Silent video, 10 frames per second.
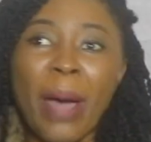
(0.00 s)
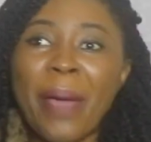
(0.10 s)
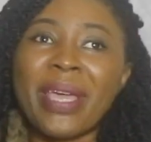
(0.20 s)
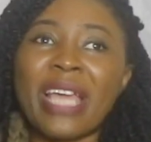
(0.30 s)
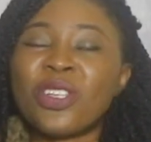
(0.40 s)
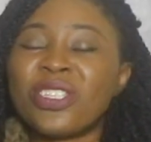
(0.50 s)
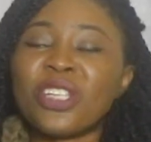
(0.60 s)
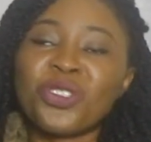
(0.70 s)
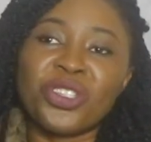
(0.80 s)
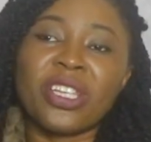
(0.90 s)
I mean, I just
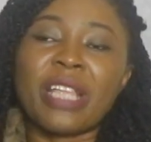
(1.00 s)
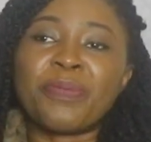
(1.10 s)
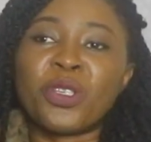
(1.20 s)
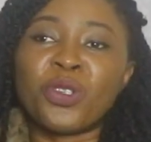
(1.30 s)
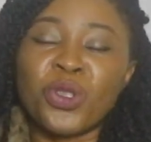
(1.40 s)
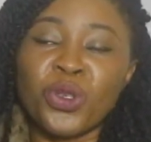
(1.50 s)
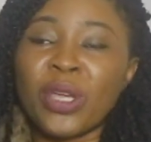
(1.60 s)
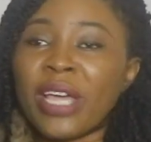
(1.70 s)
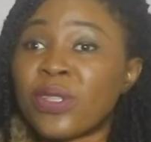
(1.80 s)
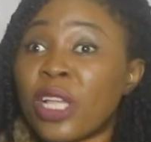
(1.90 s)
need to share that picture to you
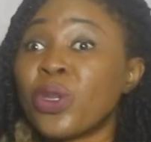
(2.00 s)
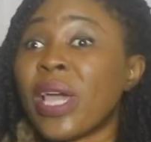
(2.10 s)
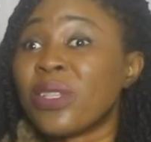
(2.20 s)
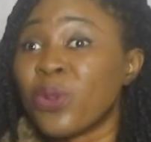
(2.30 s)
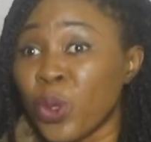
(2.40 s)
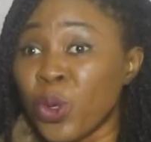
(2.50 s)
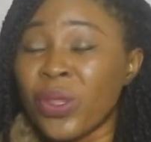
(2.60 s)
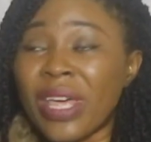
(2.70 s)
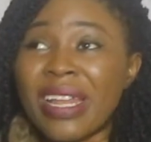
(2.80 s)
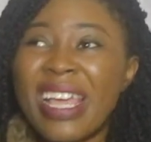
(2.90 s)
guys so that you guys will know
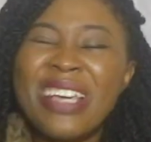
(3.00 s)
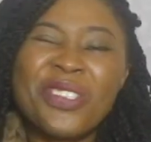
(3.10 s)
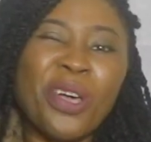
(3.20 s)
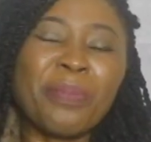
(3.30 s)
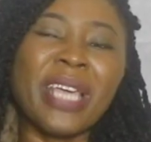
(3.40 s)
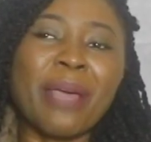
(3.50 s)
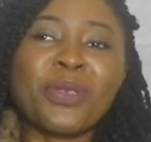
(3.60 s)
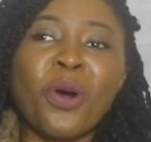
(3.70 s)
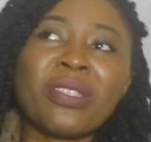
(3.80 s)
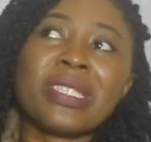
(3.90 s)
that sometimes
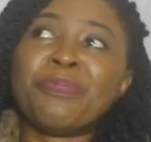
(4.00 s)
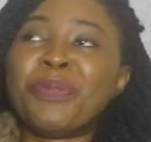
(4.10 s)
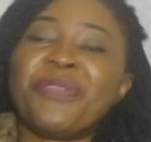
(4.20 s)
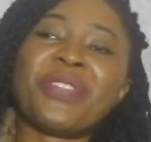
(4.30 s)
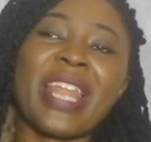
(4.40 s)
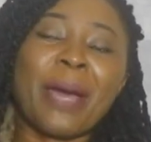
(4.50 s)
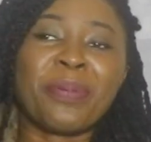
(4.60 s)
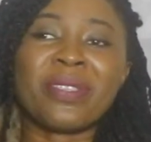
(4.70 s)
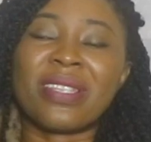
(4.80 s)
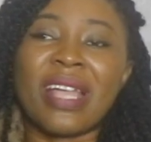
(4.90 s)
all this beef that
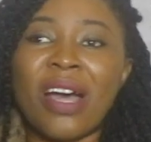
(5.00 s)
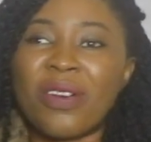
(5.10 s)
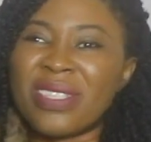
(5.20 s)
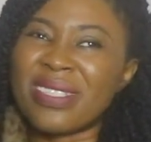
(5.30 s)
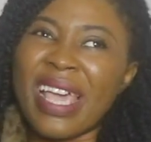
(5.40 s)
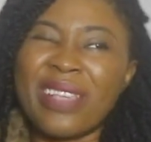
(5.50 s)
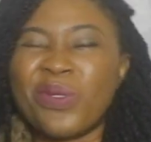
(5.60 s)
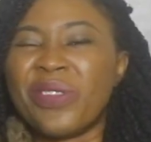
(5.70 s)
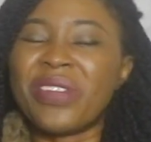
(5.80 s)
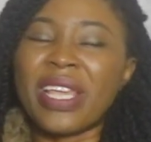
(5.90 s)
happens in the house, these guys
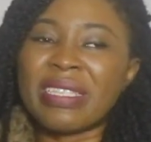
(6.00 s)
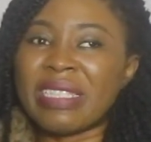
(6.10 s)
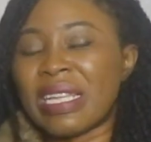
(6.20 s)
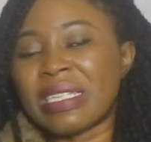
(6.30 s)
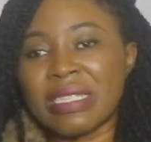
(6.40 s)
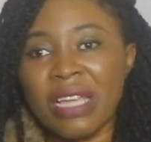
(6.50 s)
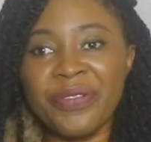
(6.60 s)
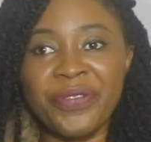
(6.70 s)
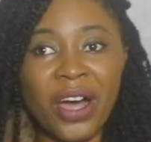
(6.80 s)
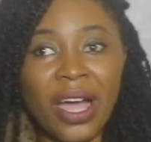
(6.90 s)
don't even extend it
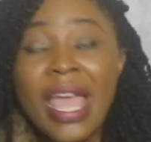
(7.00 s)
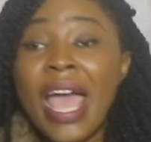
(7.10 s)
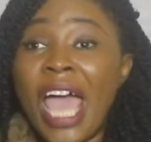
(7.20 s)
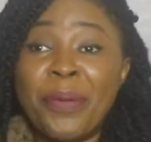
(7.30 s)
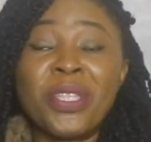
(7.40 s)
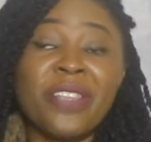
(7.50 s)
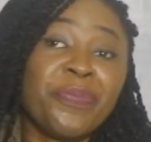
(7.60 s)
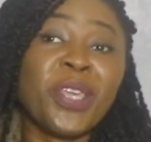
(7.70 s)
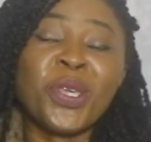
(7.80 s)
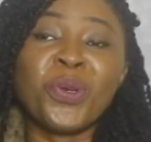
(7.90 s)
that far. I mean, it
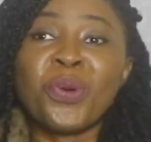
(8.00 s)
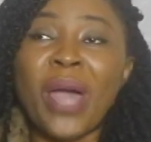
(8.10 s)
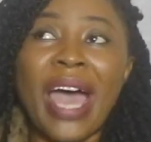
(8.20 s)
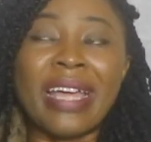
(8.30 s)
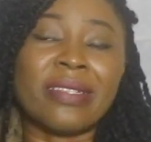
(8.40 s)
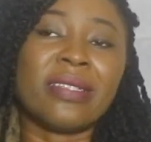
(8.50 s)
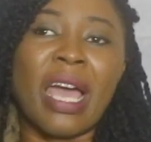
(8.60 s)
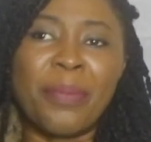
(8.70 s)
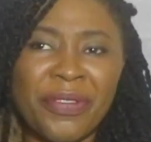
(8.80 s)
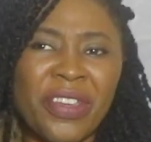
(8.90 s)
be you, and
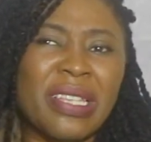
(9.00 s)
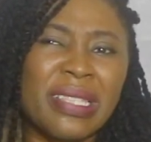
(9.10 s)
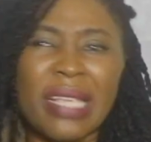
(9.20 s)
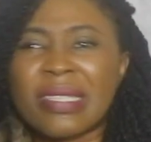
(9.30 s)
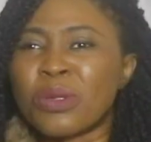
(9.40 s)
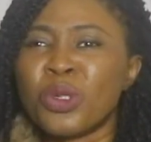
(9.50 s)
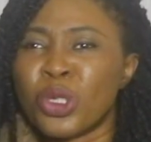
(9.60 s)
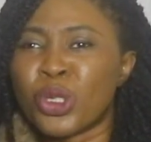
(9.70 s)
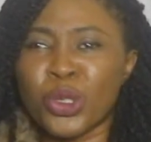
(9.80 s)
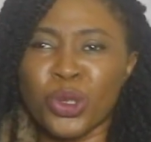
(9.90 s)
I mean, Venus can still
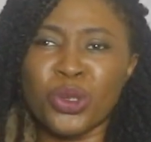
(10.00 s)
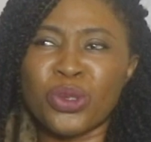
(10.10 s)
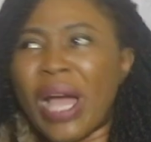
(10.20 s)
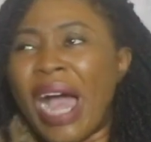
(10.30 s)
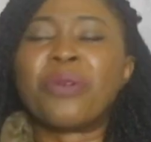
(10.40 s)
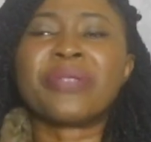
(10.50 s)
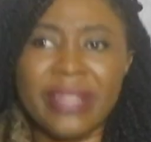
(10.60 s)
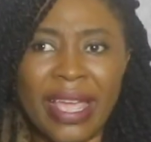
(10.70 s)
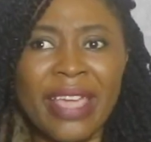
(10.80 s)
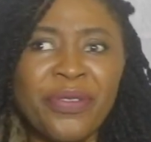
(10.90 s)
look good out
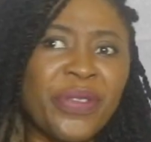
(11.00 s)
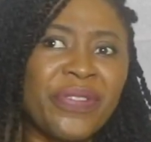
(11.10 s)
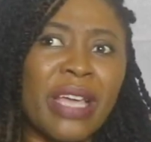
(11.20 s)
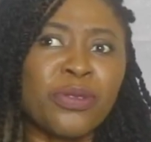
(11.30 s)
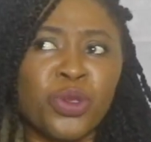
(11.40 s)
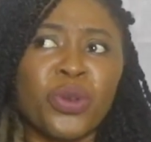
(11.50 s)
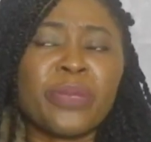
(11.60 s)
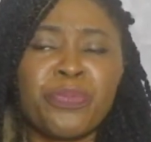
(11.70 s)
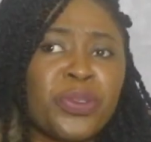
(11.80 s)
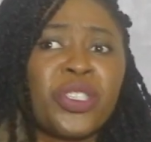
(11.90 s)
there, even if they are doing
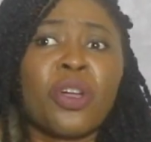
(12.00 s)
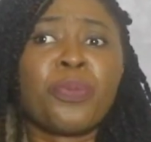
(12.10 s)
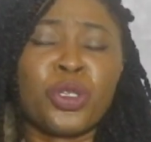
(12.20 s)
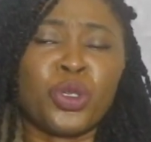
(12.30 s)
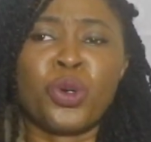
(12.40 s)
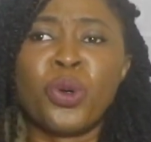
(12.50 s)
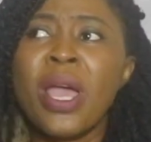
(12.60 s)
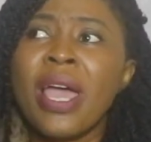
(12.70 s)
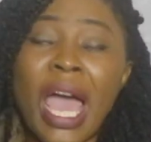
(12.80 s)
putting up a show.